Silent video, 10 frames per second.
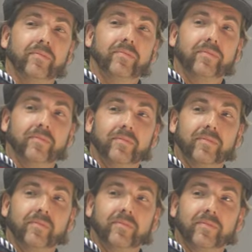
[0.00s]

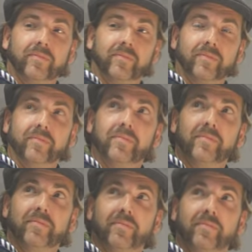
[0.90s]

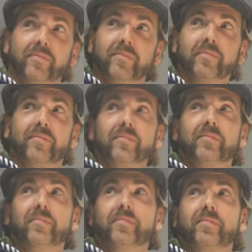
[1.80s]

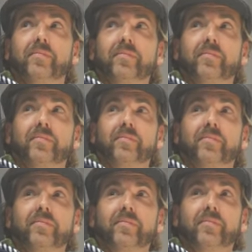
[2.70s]

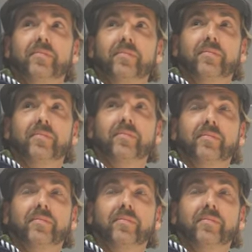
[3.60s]
(silent)